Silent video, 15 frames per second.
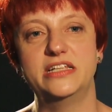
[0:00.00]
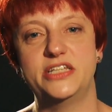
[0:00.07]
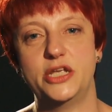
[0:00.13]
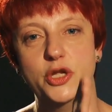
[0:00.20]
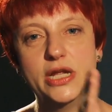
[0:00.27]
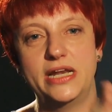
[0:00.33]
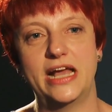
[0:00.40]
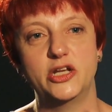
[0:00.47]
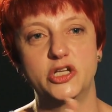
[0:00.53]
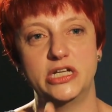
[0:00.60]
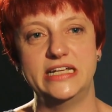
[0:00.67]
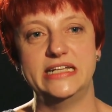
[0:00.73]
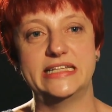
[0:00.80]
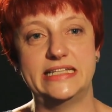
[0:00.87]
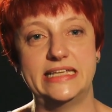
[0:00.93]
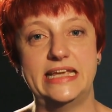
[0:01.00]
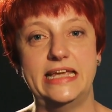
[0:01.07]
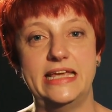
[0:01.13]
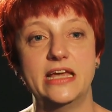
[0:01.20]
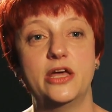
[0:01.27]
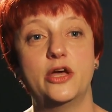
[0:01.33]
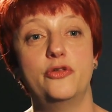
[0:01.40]
so you can actually
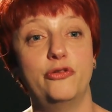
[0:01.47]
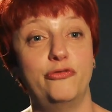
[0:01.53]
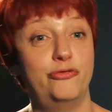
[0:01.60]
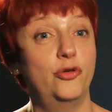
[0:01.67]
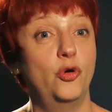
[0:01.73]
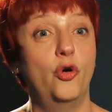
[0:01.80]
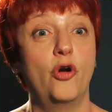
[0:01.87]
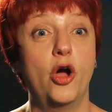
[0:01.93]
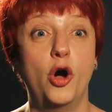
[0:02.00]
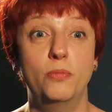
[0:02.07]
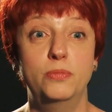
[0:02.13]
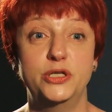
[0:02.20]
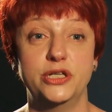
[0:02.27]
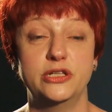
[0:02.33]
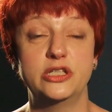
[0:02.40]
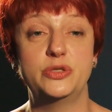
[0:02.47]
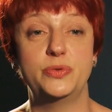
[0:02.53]
see the four options,